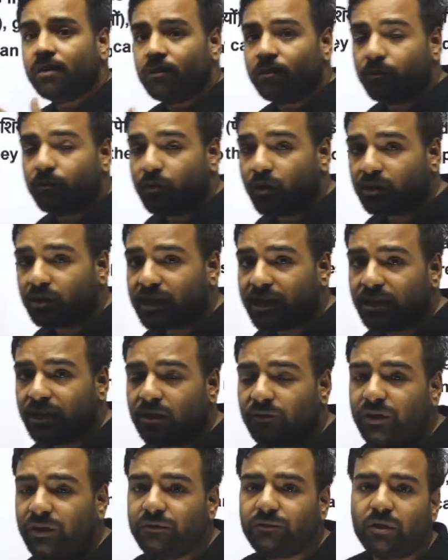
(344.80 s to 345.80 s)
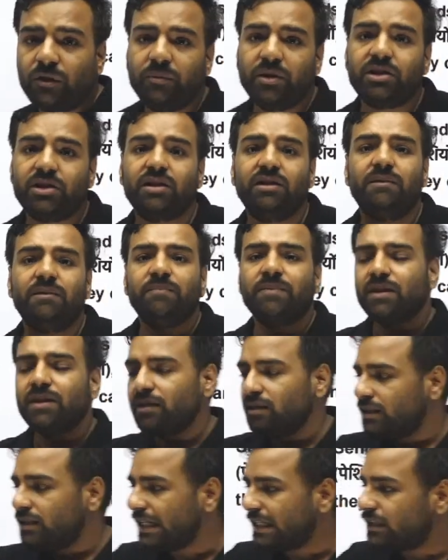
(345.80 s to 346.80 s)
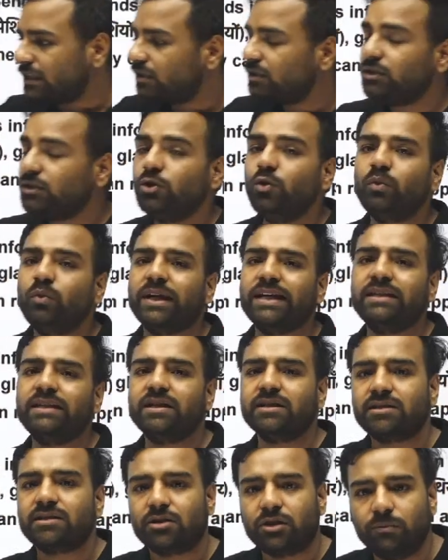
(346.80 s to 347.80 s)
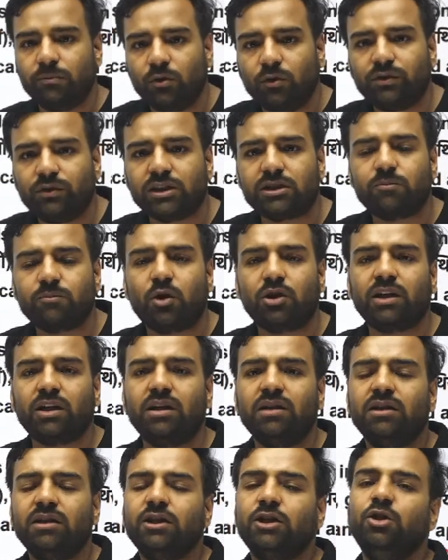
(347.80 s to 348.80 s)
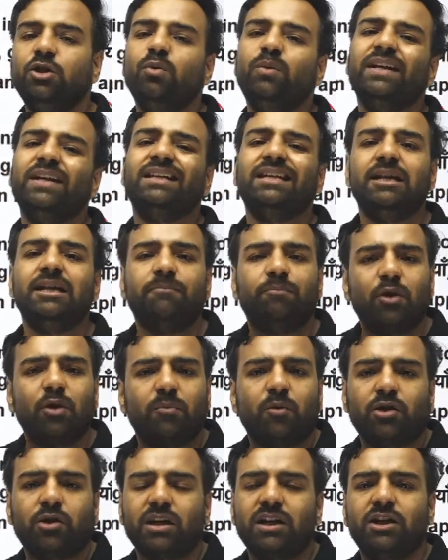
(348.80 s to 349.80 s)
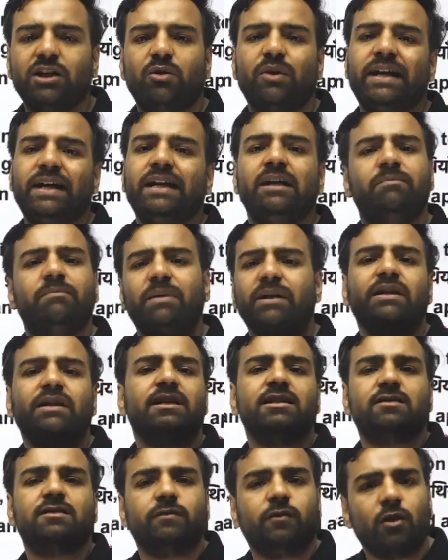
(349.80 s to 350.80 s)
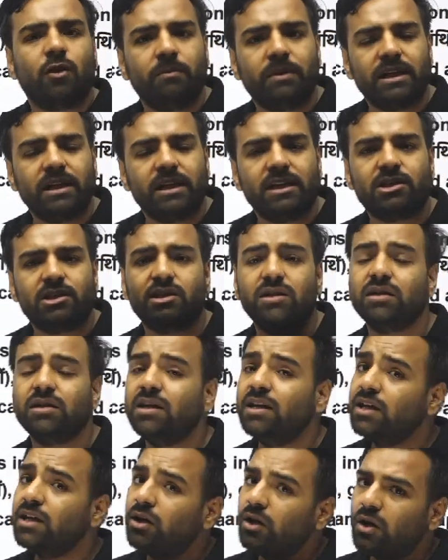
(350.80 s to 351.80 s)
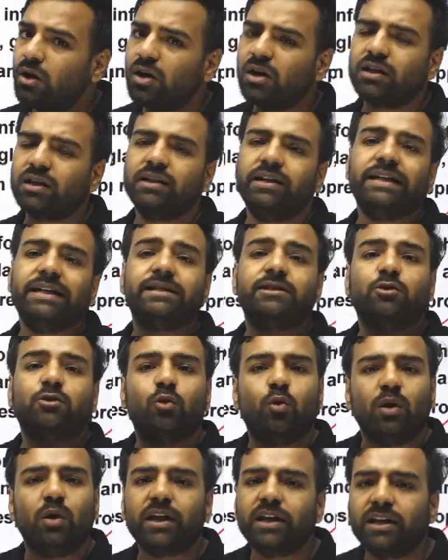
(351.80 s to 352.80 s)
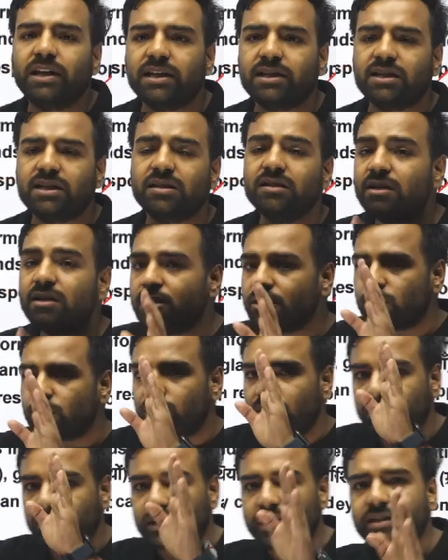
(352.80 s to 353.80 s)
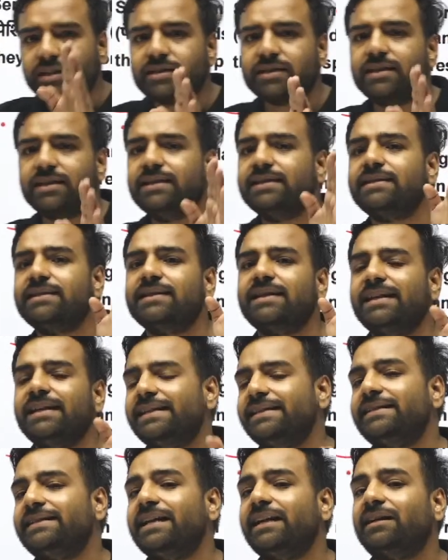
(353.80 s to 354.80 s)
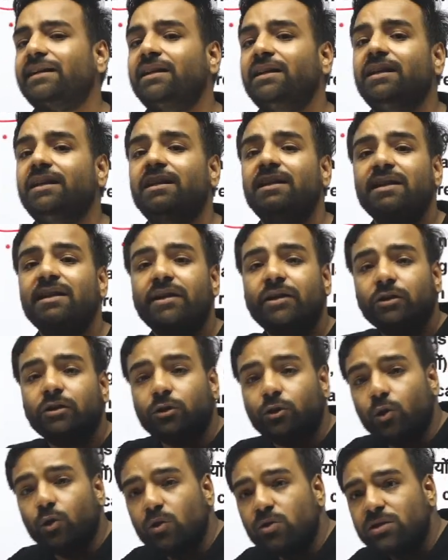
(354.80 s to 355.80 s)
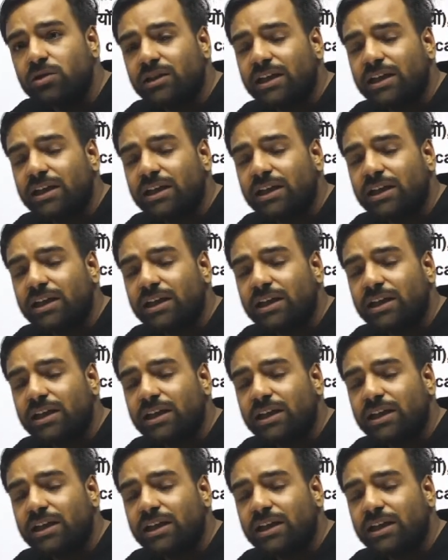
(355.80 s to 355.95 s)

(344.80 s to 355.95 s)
What kind of information? That you can just remove this bottle, you can keep your bottle in your hand, but it is warm in nature or it is cold in nature. So this is exactly those